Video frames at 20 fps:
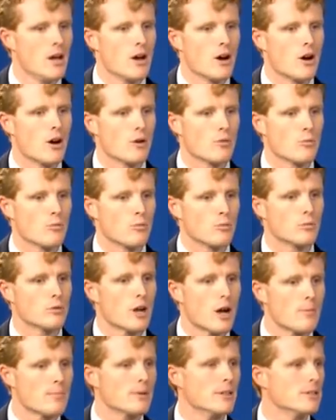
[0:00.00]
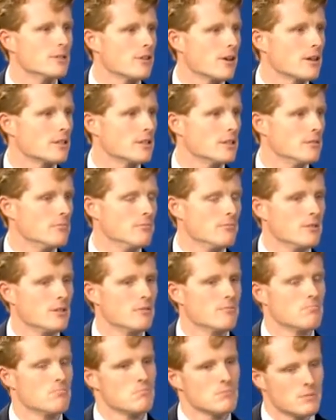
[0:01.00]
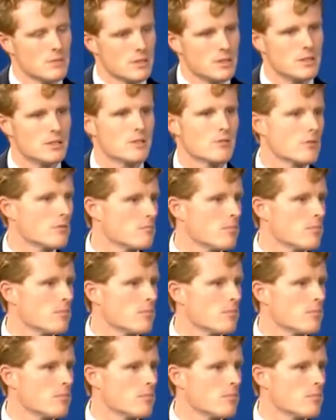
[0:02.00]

our companies are actually considering